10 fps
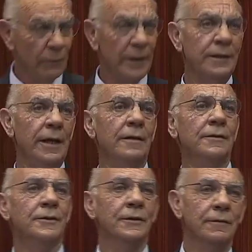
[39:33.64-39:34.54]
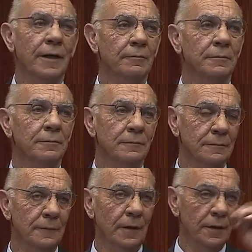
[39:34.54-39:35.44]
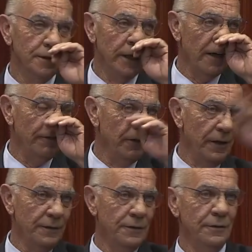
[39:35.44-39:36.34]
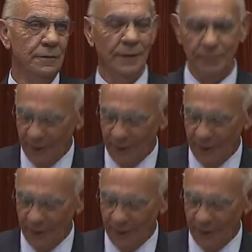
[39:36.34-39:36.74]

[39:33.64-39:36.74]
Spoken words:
went down to on a charter flight to